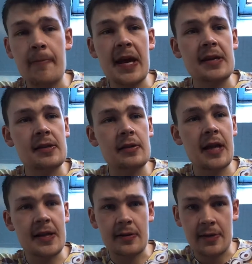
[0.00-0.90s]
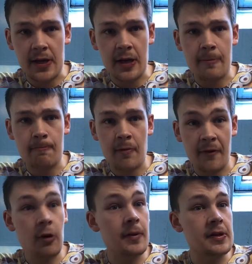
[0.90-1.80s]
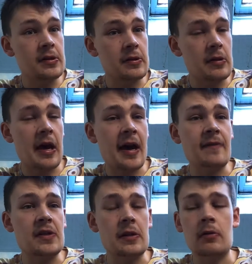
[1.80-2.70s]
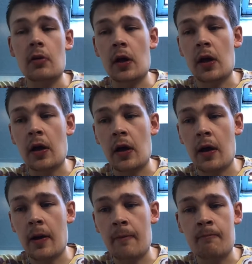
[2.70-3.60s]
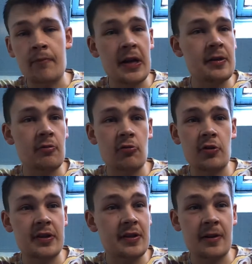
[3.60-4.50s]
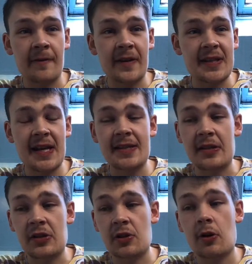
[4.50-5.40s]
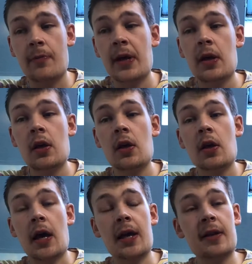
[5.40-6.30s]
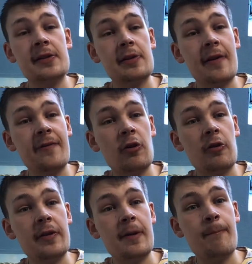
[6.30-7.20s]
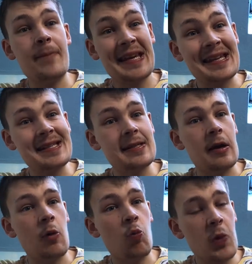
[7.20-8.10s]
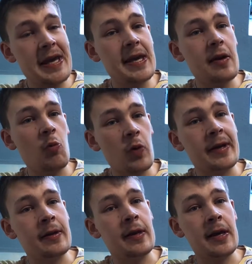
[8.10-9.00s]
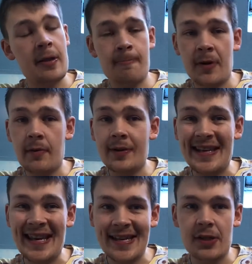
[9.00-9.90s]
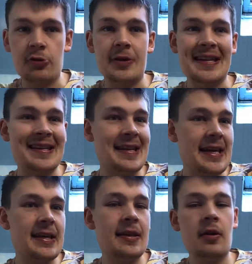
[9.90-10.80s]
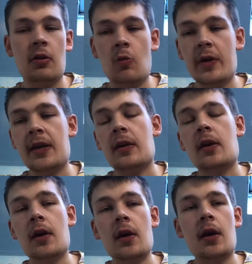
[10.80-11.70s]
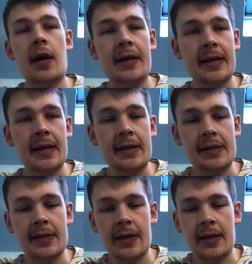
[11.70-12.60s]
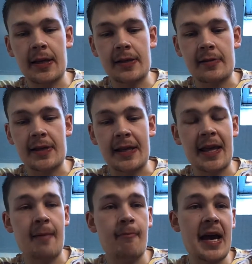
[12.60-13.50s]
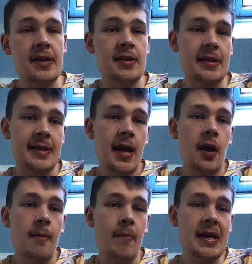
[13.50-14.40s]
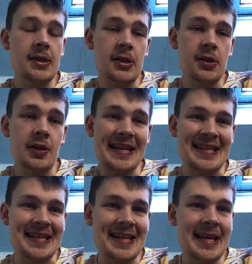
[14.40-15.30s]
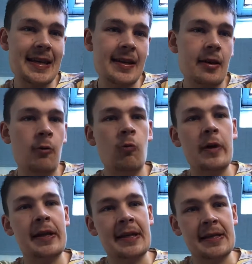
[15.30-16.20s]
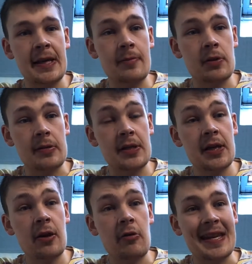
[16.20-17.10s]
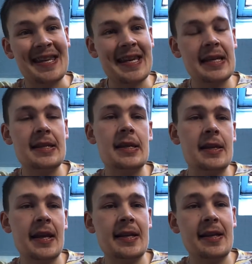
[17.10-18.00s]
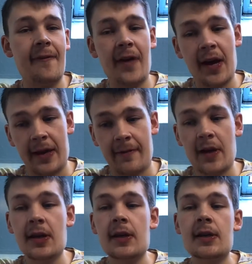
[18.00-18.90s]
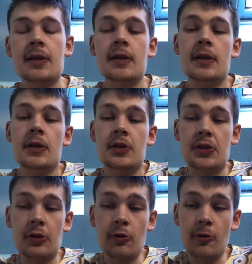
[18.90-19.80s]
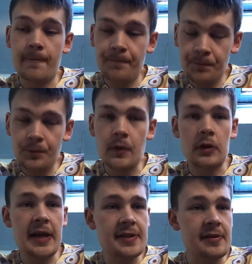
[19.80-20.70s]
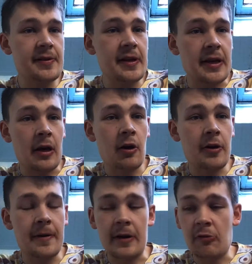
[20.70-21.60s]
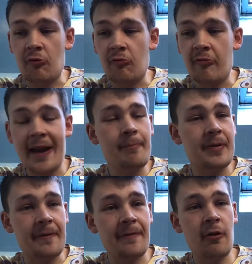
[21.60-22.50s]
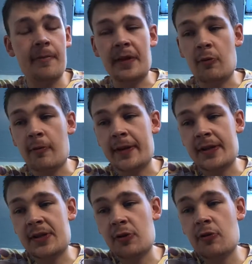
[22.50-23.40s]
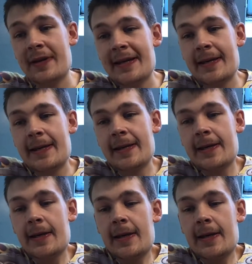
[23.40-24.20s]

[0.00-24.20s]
the best Leicester City performance that I've seen. Brendan Rodgers has done a fantastic job, and Leicester have got the biggest away win in Premier League history, 9-0 away against Leicester City. That matches Manchester United's 9-0 win against Ipswich Town in 1995. So Leicester City are in rampant form at the moment. So